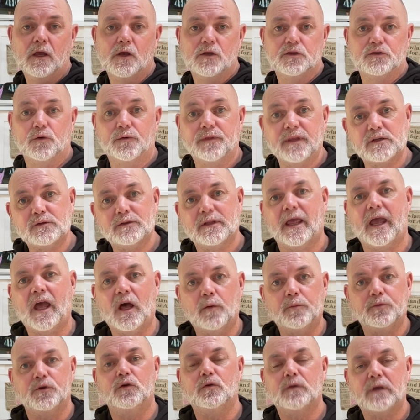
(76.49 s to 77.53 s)
So this will
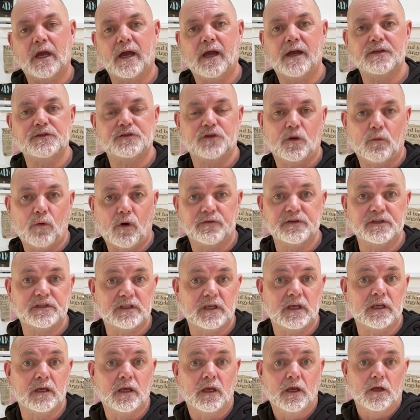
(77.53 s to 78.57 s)
help you guys who
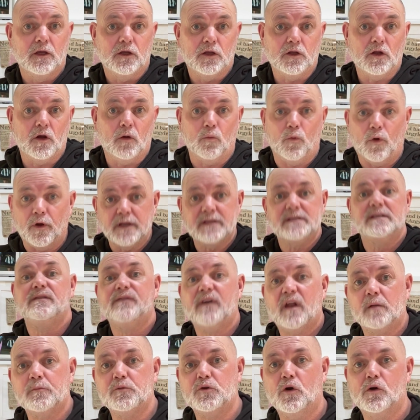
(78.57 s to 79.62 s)
obviously, you know, want to
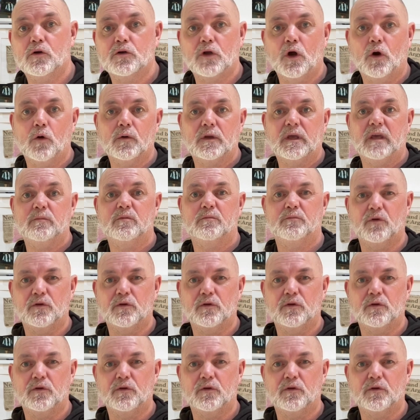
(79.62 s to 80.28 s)
develop your goalkeeping.